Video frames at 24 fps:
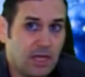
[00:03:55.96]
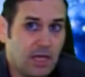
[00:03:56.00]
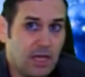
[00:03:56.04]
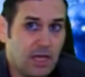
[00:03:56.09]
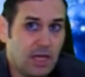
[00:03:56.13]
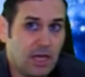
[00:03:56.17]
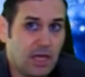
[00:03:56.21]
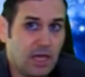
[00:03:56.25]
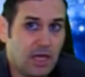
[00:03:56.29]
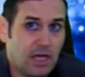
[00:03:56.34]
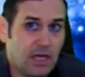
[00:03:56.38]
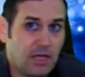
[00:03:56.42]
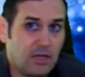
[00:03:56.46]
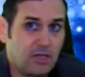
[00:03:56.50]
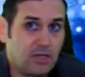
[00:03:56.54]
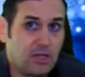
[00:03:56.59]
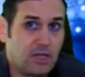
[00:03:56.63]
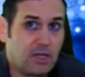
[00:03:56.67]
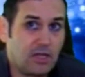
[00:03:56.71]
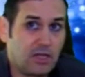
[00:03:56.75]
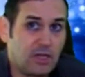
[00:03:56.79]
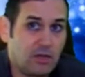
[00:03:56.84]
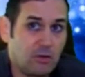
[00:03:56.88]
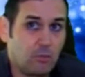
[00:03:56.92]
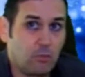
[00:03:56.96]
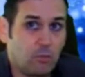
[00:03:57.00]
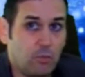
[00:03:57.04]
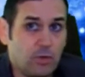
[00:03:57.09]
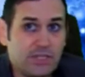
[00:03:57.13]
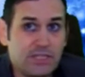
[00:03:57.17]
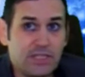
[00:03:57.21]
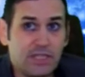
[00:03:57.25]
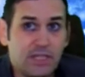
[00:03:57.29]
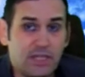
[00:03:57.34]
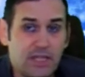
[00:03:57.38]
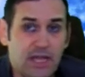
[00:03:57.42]
And
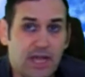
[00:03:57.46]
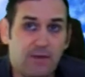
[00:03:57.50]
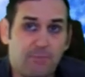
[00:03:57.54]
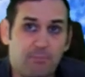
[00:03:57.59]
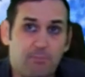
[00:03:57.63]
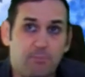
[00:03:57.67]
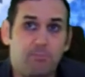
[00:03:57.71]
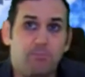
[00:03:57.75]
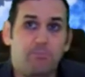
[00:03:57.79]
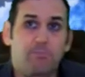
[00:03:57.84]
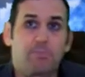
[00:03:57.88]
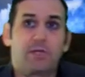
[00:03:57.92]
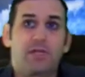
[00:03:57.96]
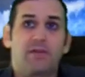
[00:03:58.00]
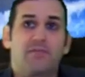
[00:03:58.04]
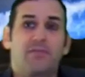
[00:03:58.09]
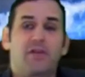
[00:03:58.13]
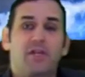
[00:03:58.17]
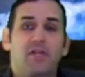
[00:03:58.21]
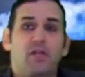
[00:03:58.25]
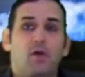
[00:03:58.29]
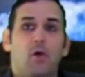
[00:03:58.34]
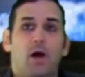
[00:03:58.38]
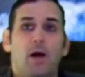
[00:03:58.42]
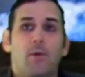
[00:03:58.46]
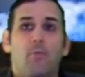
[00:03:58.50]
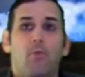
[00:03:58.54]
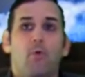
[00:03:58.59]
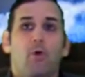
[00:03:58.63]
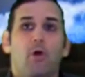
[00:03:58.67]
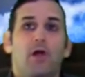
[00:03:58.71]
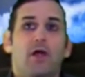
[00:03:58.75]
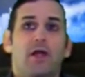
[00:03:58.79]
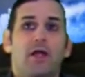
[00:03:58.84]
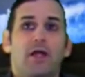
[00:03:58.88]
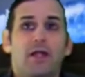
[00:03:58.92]
recently I put a video up
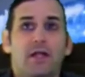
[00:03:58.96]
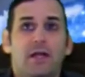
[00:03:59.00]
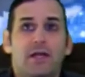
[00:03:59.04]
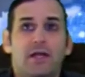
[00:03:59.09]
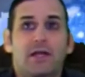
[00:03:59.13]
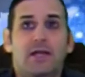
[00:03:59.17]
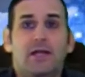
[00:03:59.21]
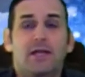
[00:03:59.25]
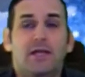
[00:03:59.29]
where